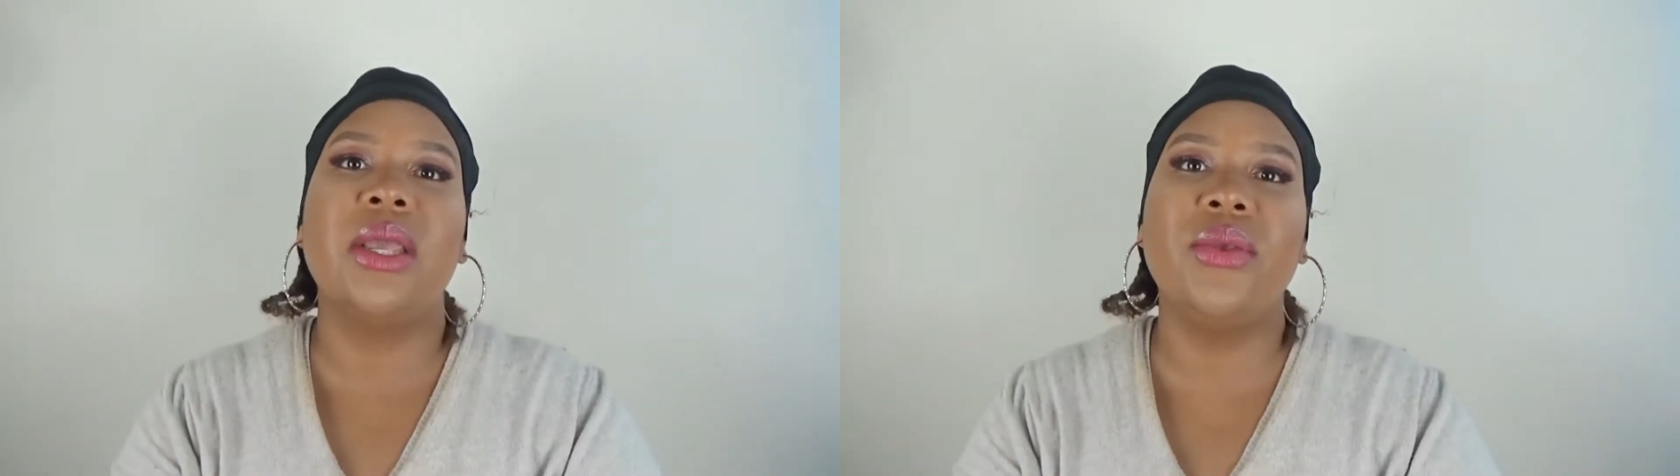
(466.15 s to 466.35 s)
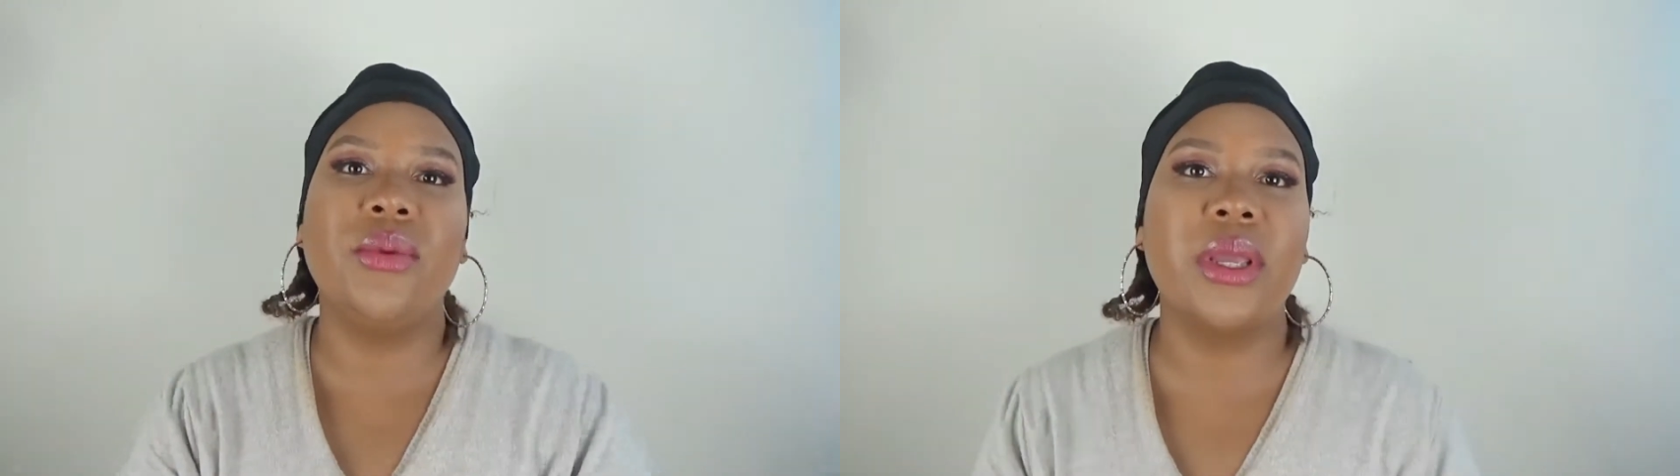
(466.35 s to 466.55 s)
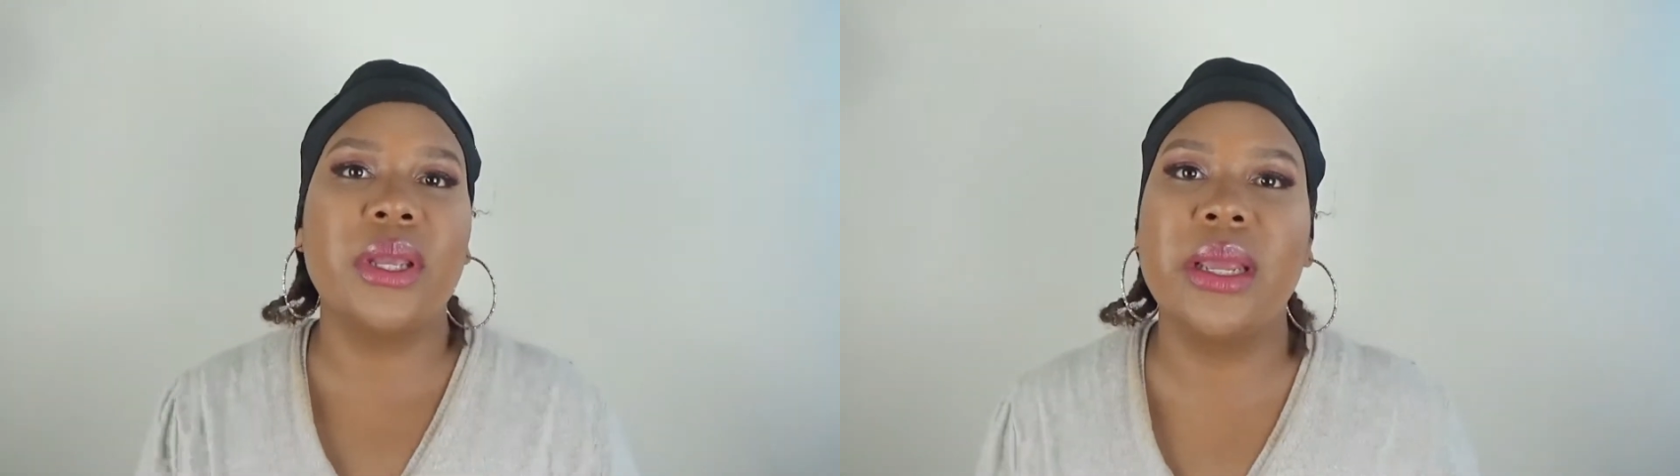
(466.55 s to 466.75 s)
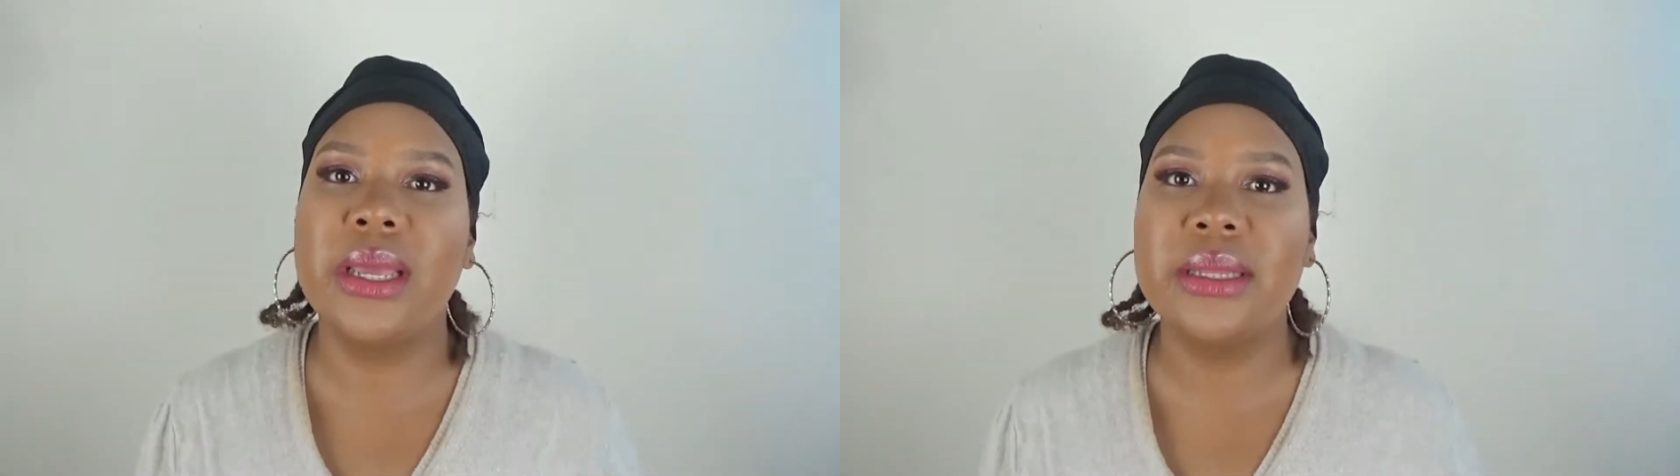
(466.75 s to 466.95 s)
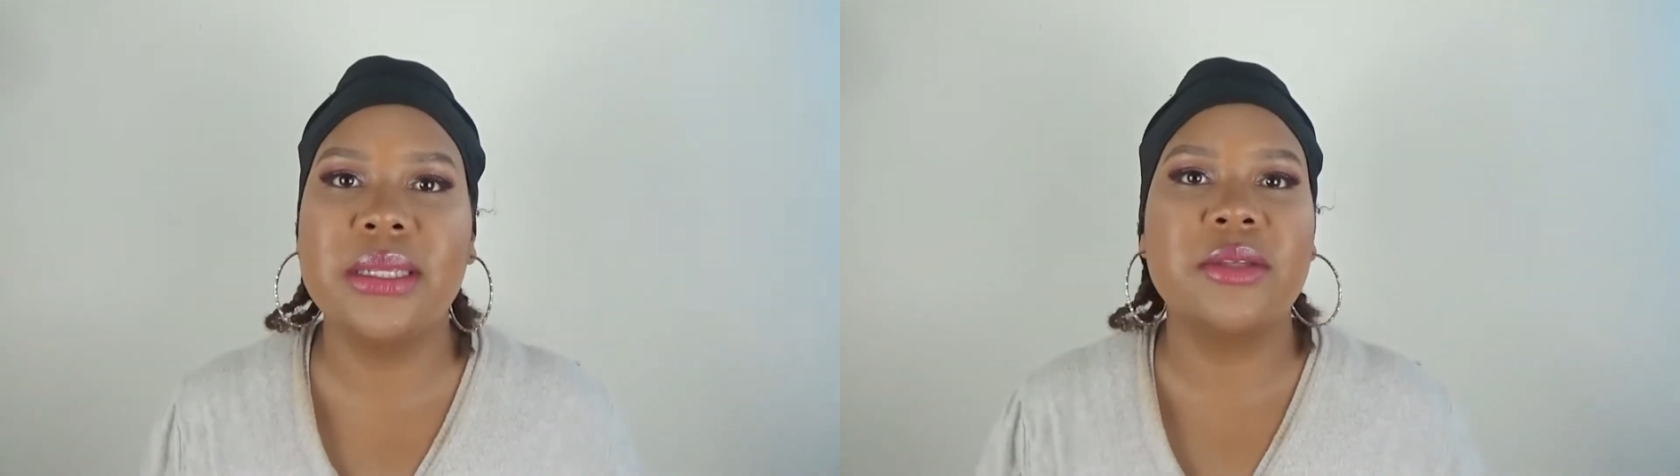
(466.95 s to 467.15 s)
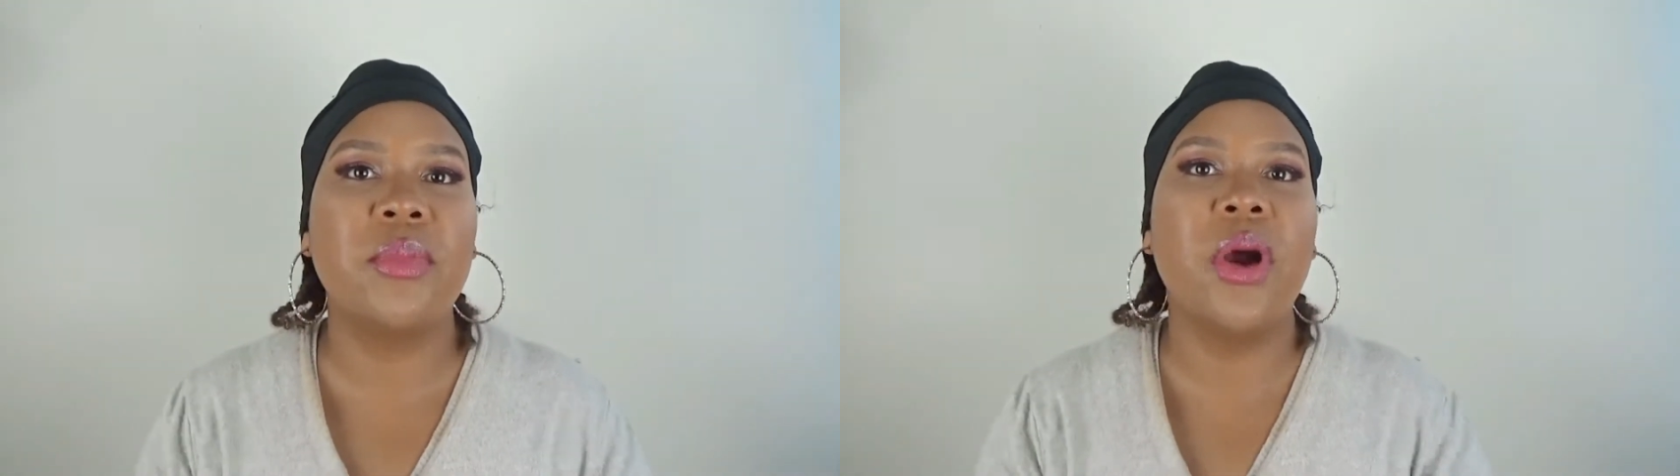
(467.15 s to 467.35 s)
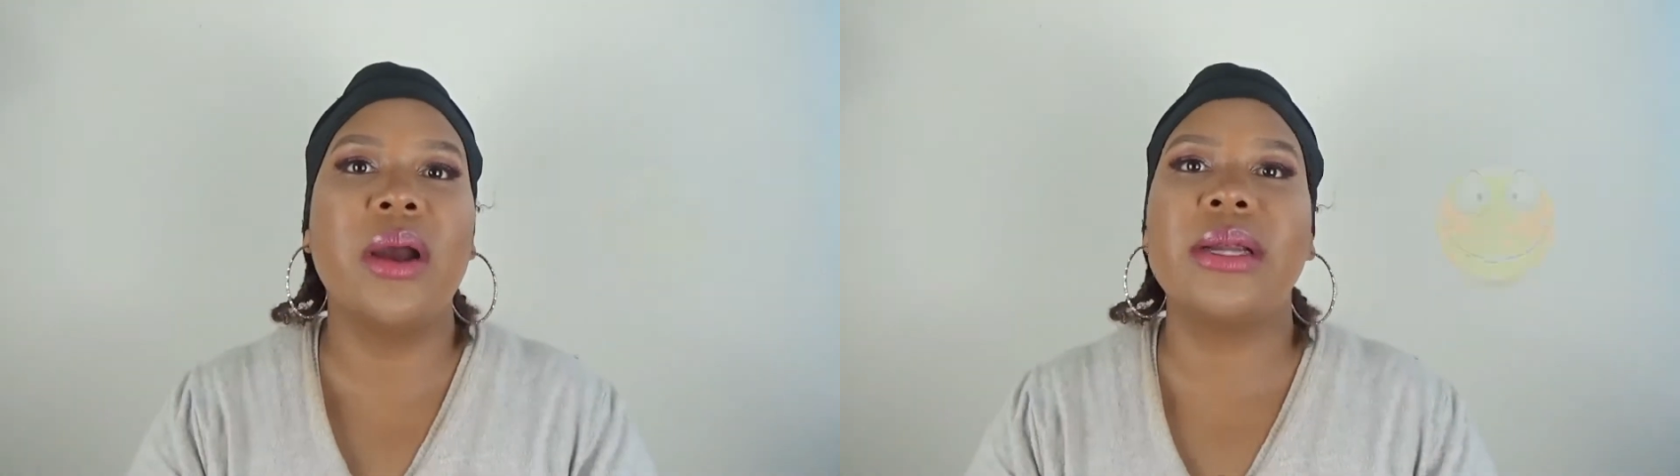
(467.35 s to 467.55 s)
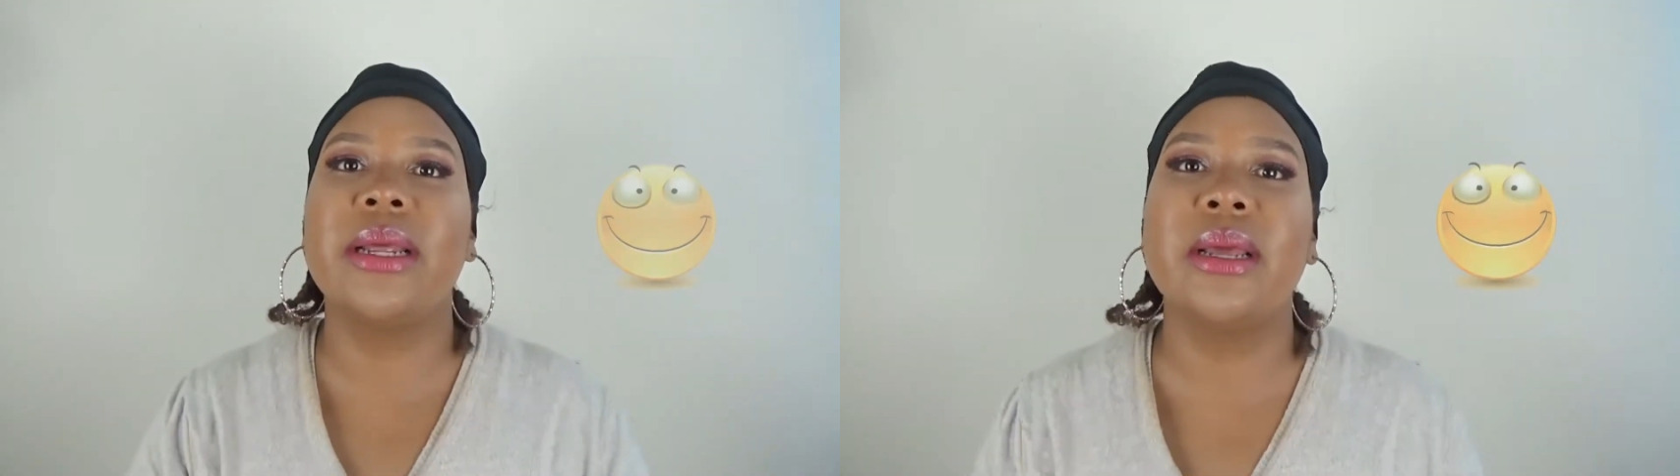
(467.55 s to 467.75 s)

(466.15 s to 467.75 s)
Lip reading: you can get this part